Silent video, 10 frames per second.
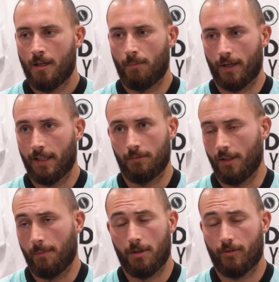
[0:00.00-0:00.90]
But again,
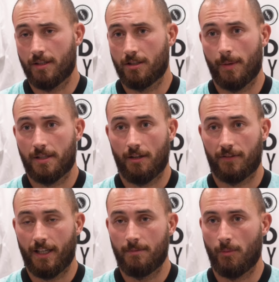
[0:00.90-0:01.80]
yeah, Billericay is going to be a tough
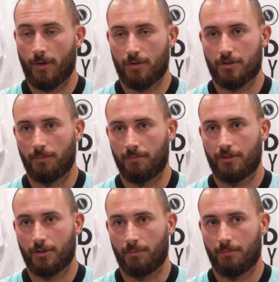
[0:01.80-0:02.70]
game, and we've got
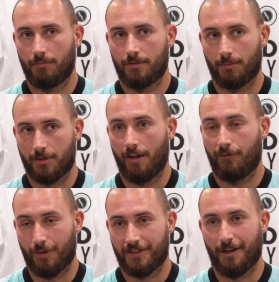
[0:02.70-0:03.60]
some
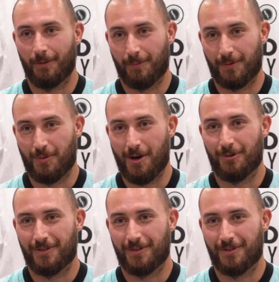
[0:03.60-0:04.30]
tough ones coming up as well.